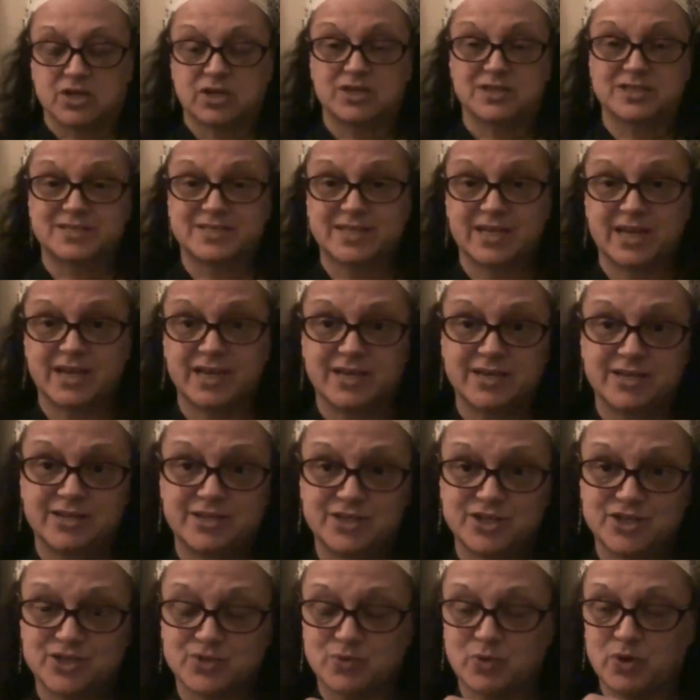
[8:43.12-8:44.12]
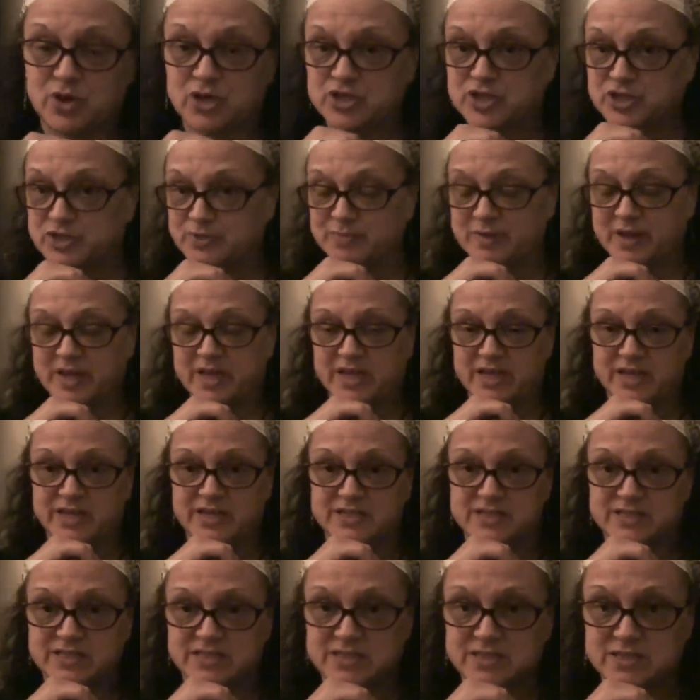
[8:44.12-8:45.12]
Plus, I just washed my
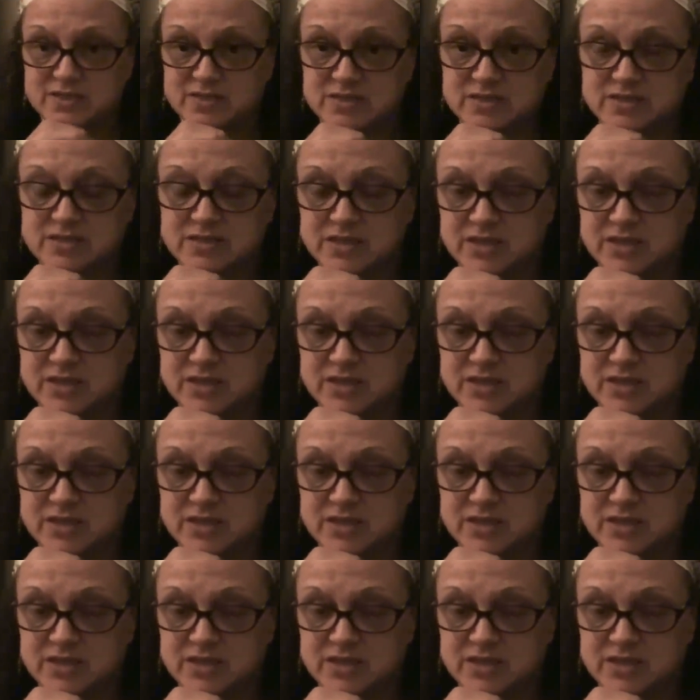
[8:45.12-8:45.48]
hands and